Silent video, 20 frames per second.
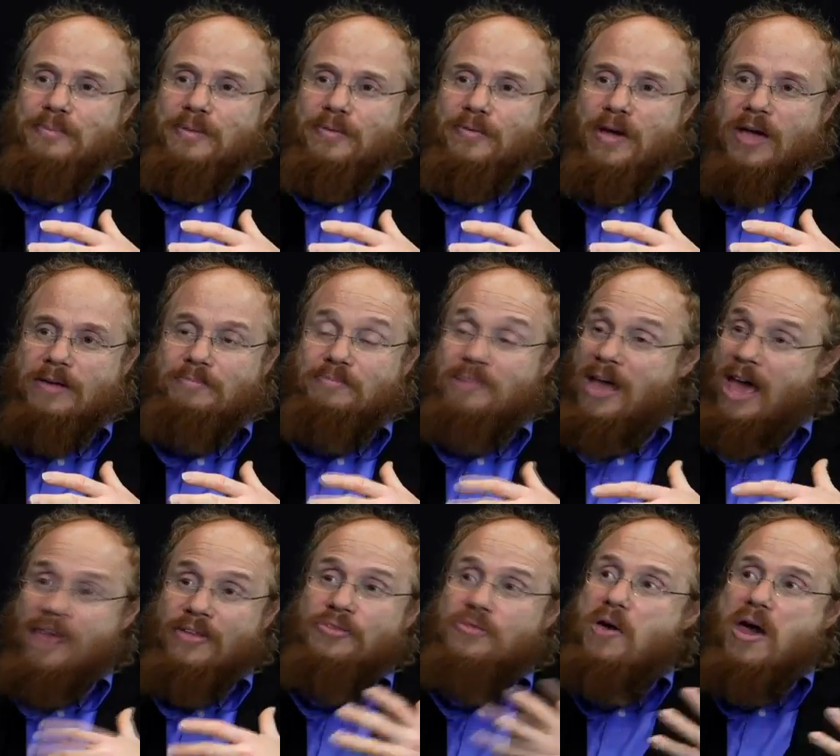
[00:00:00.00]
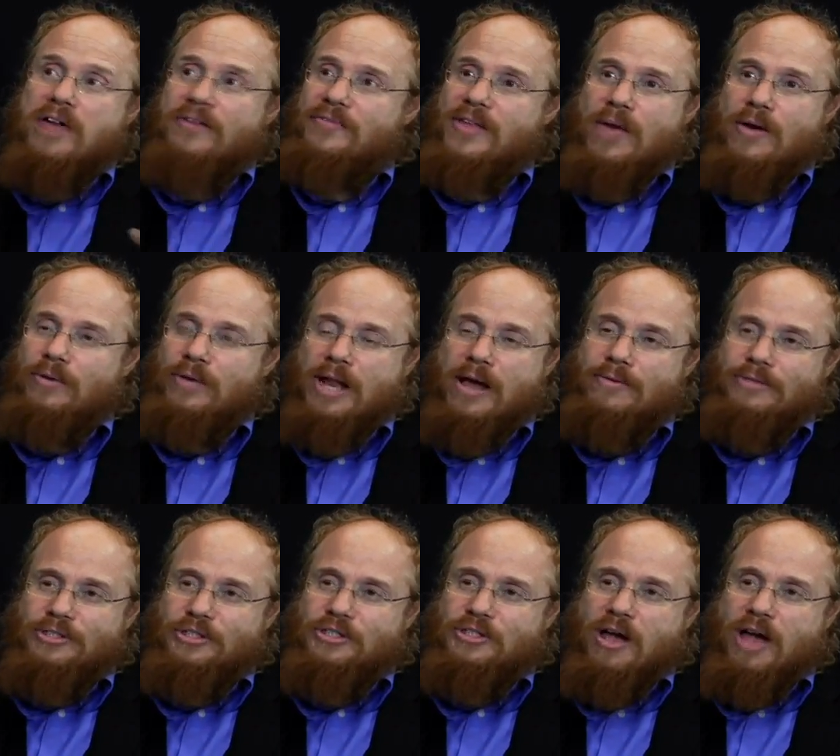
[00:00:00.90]
Right? I thought of that when I
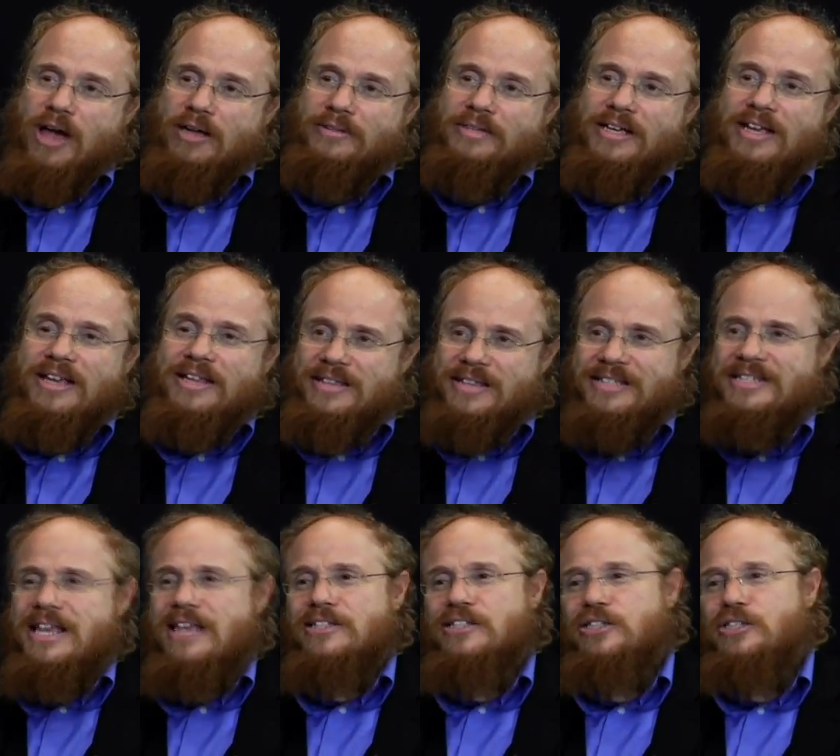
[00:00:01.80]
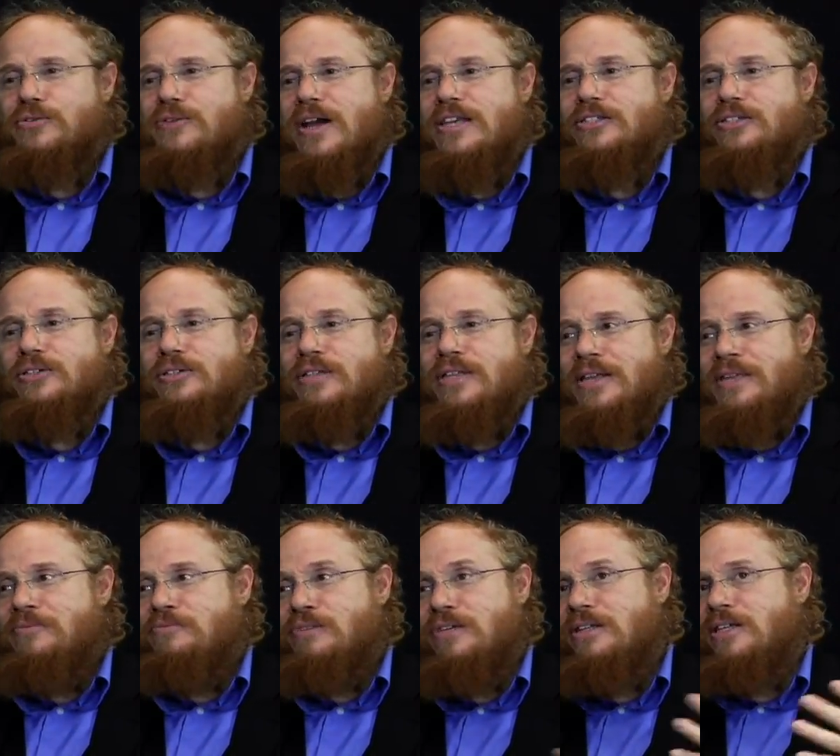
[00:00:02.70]
was a child. That sounds a little Christian,
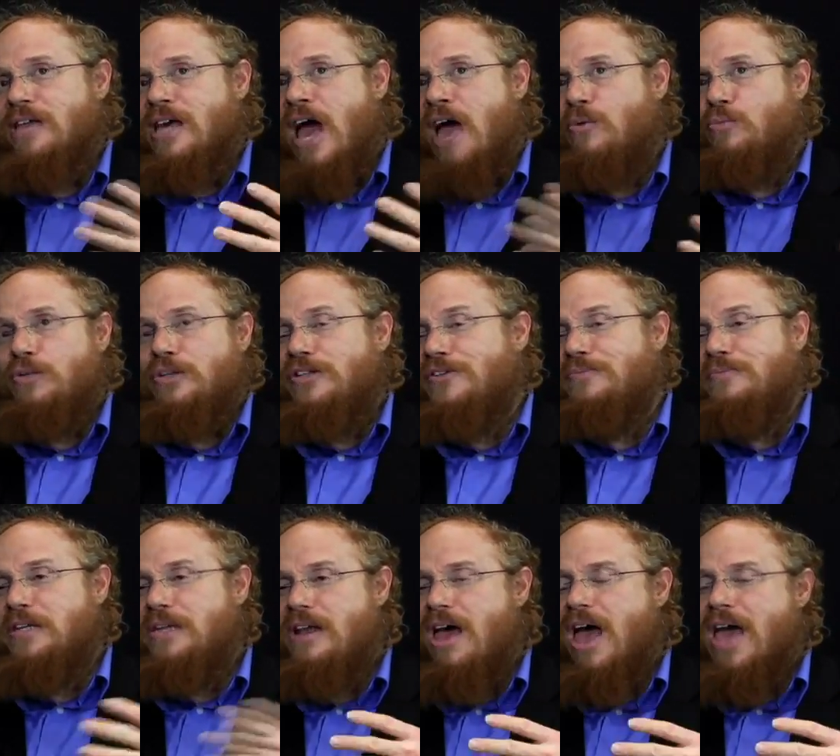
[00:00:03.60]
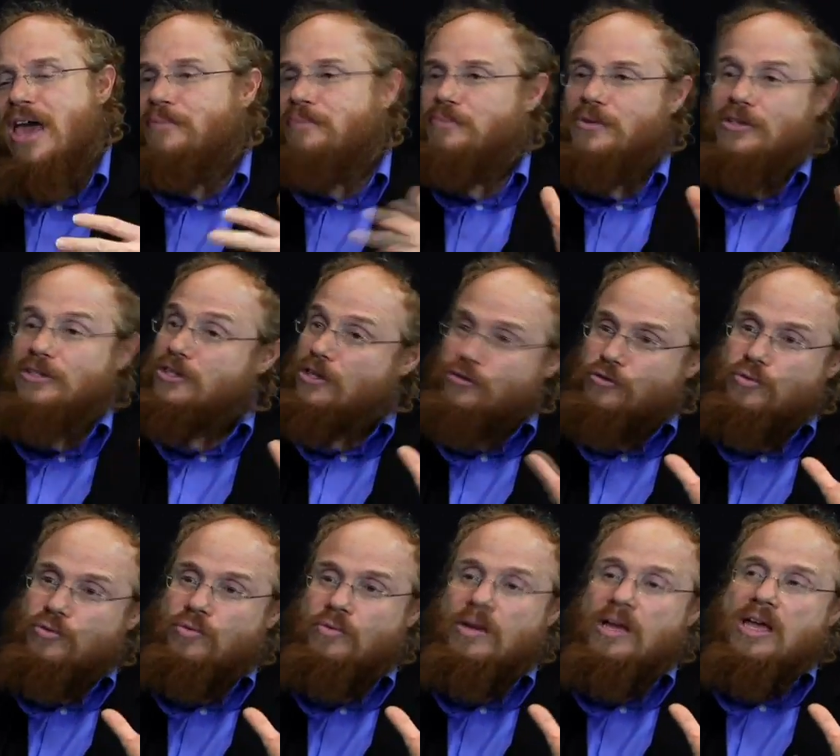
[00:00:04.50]
then really I wouldn't have been I. No, it's not
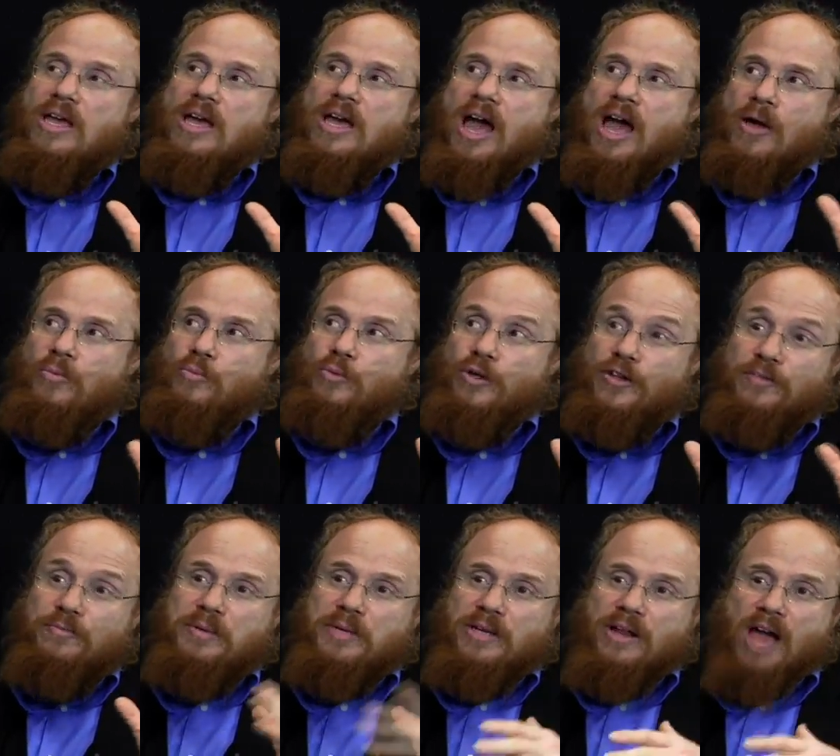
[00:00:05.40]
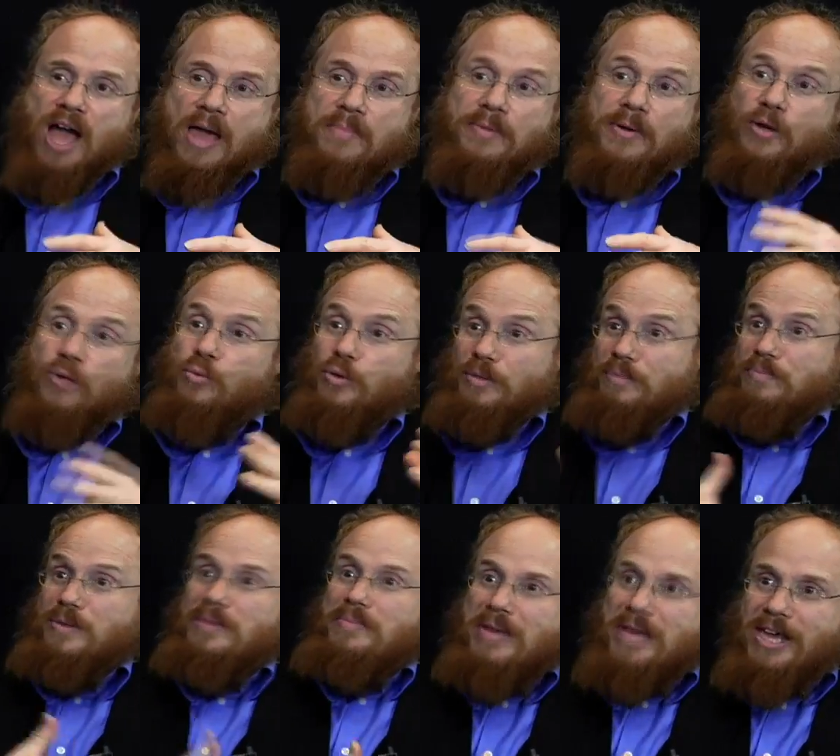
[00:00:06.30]
true. I would have been I, but it wouldn't
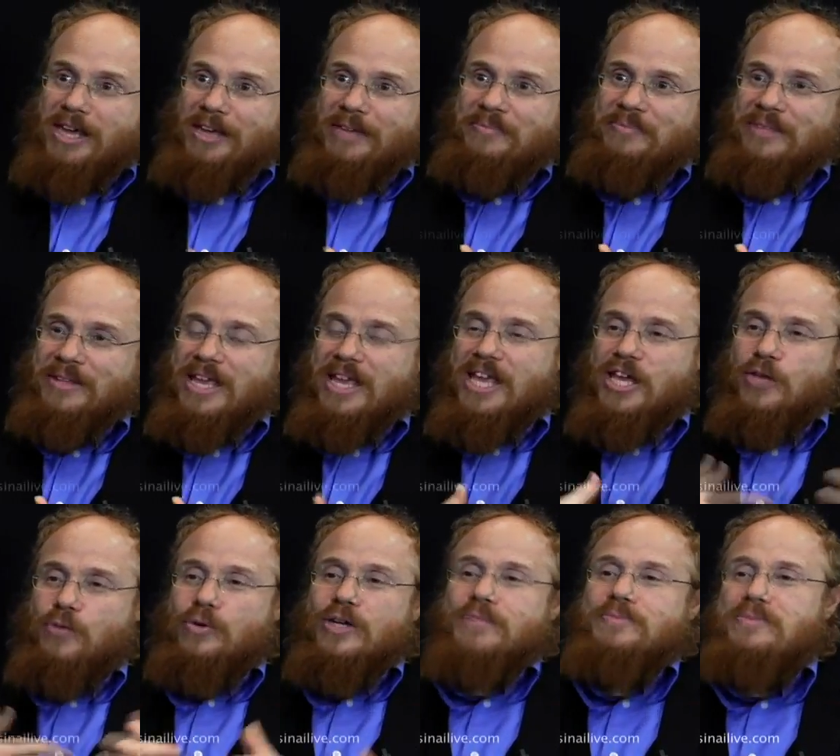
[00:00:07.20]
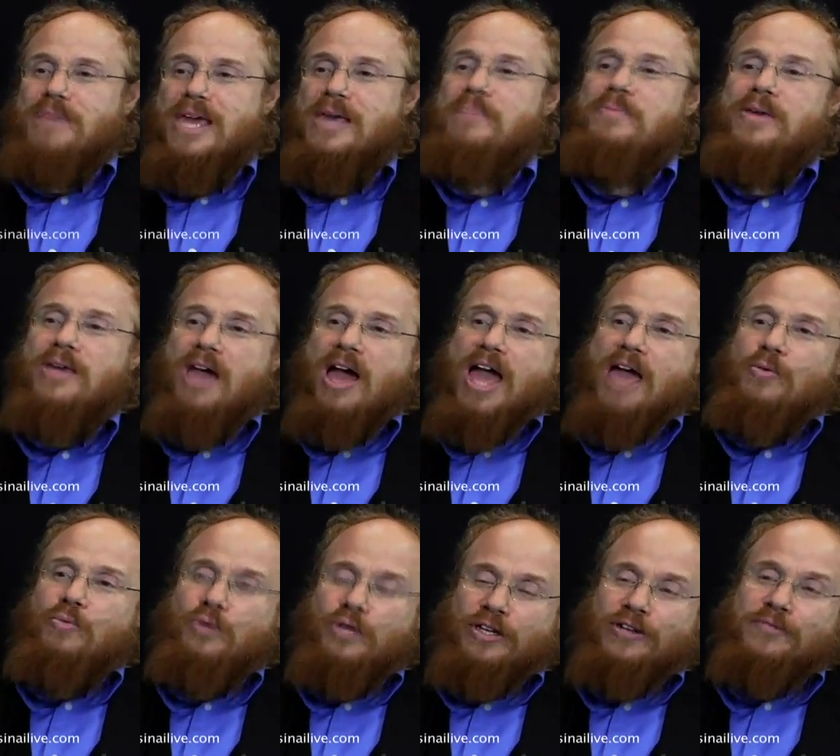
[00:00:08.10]
be me. In other words, maybe I
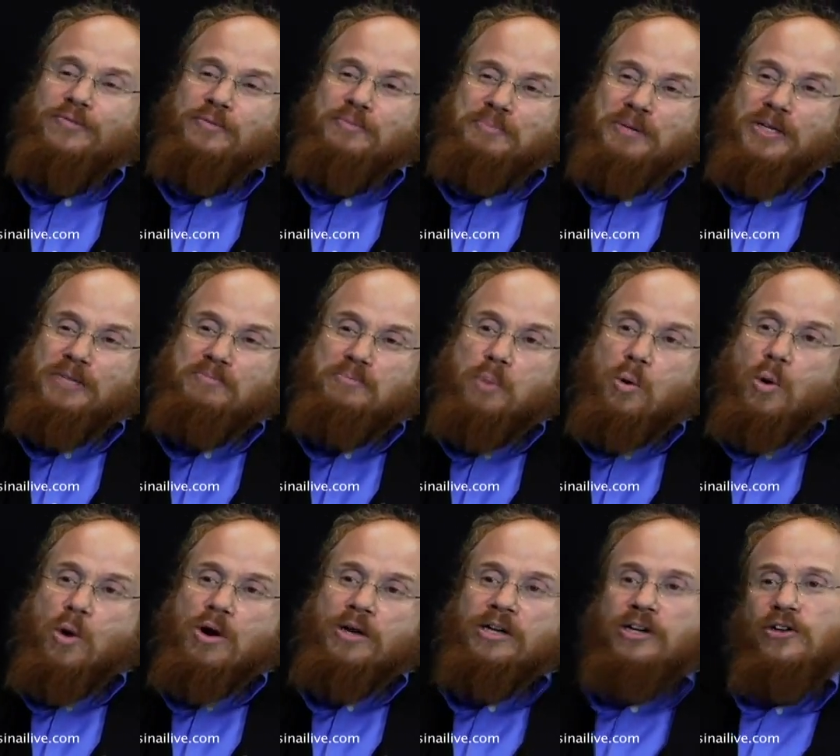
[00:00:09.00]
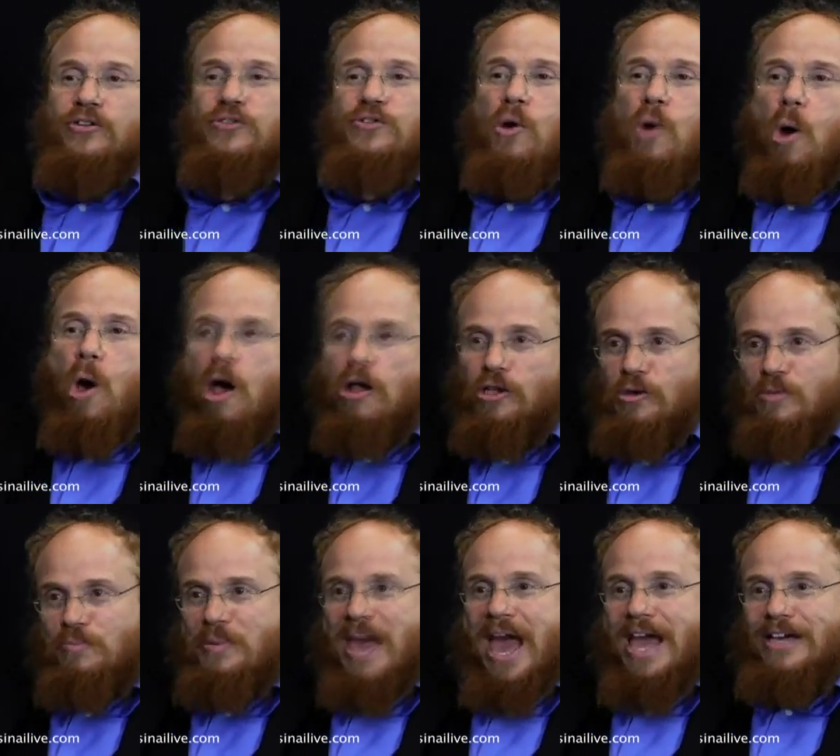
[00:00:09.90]
would have been born in a taller
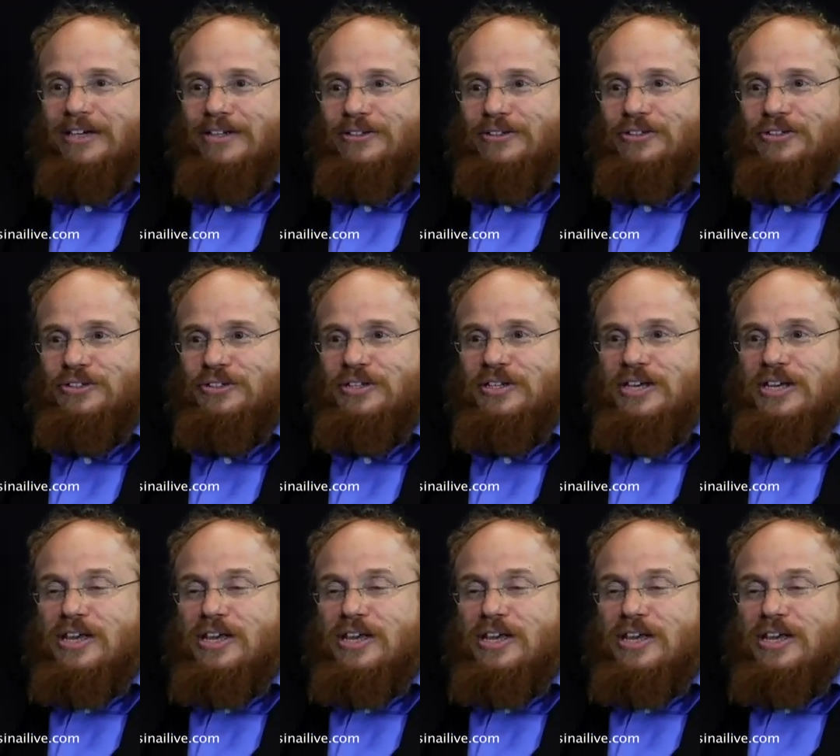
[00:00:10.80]
package.